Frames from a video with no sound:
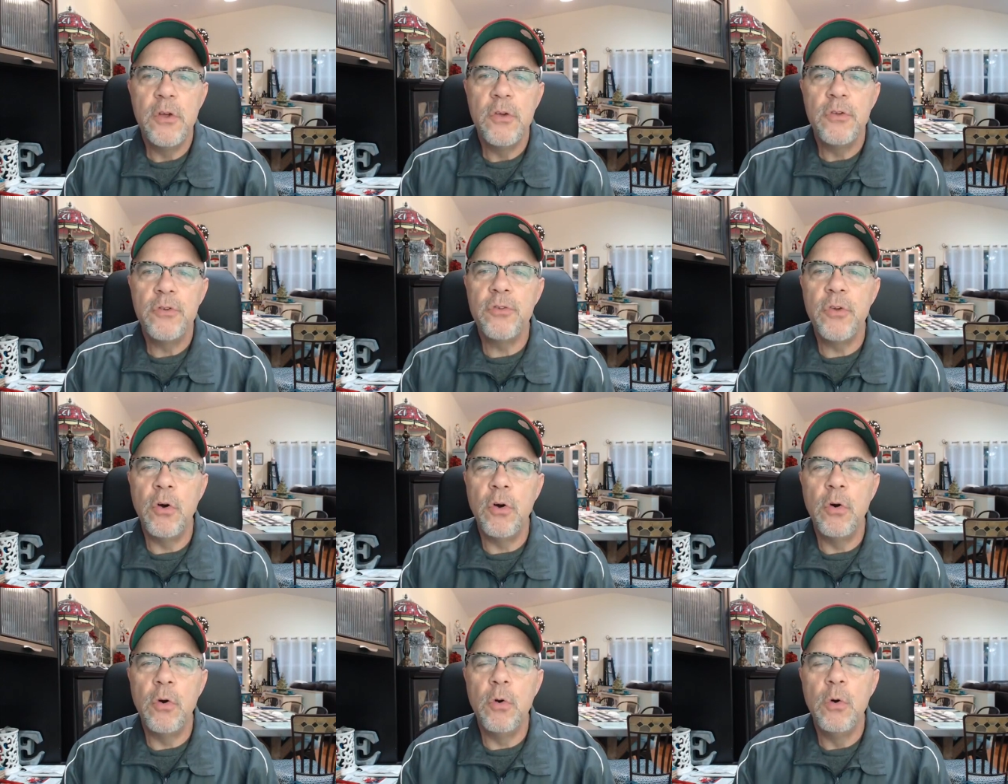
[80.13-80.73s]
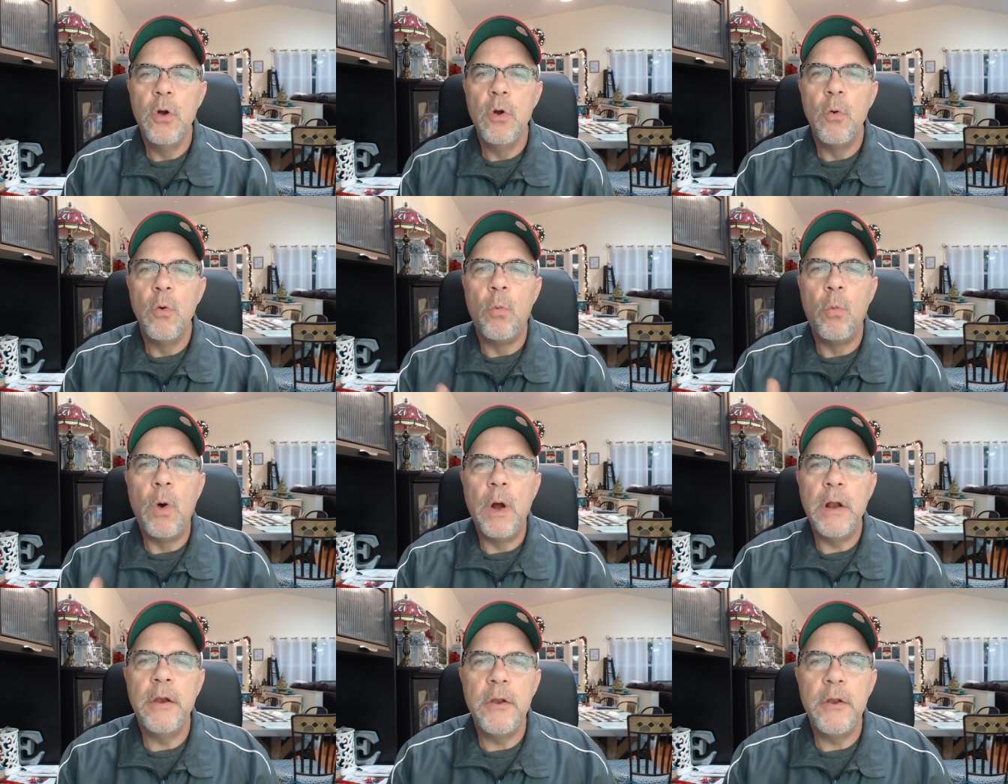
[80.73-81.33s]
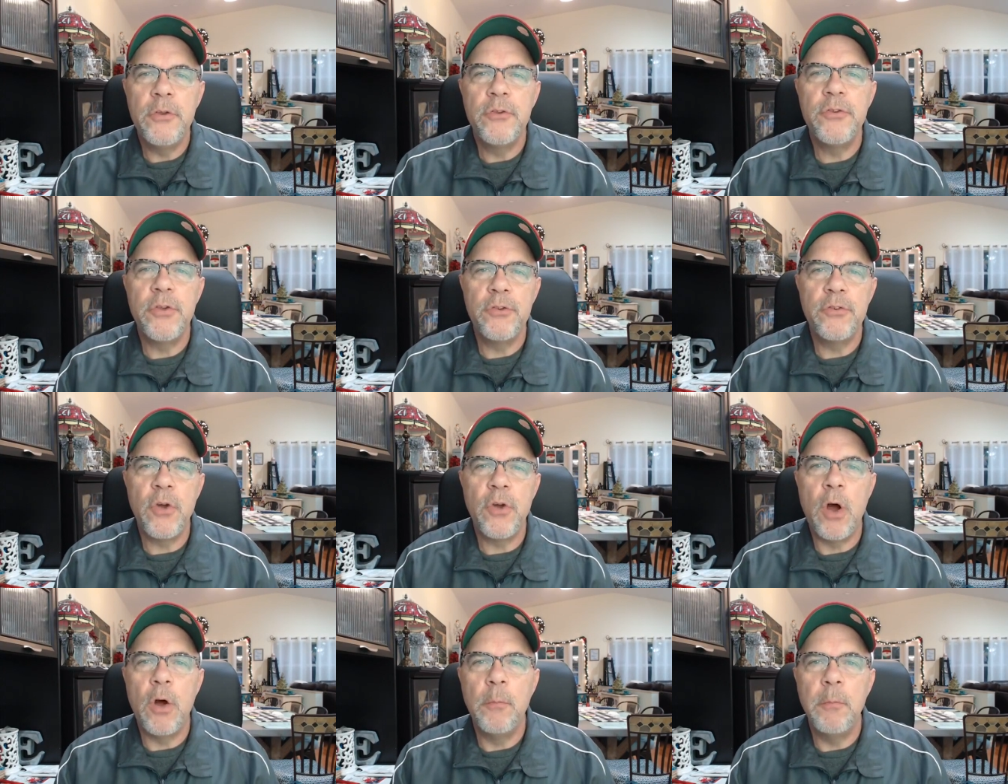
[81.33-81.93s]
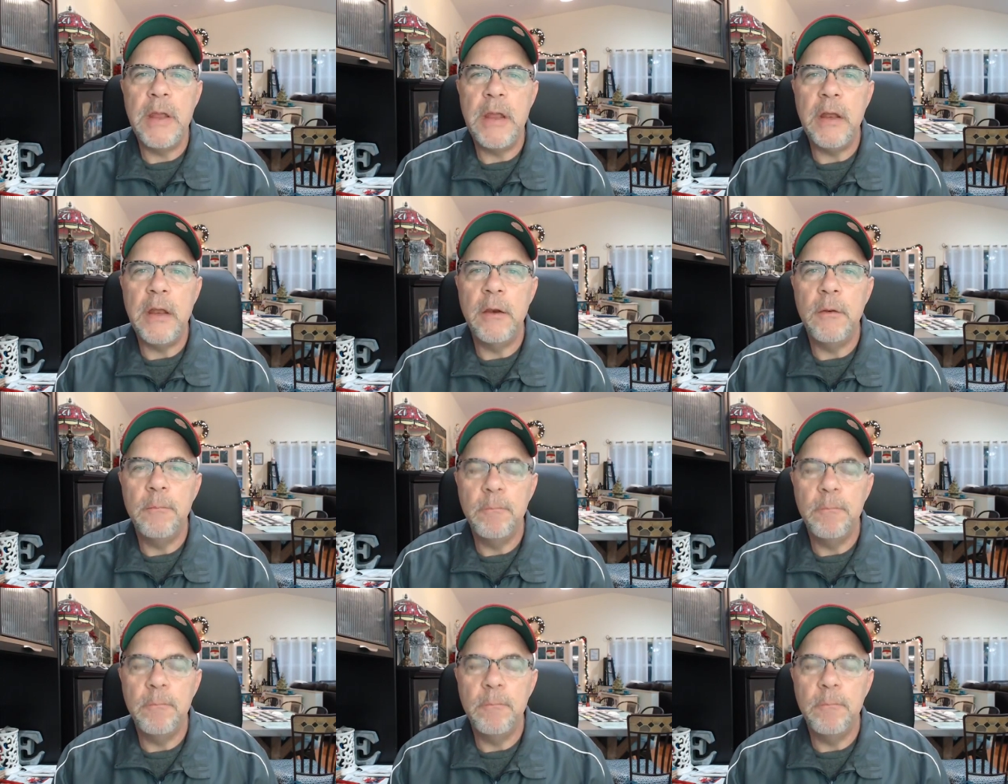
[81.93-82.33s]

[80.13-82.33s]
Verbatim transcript: So, what does this all mean?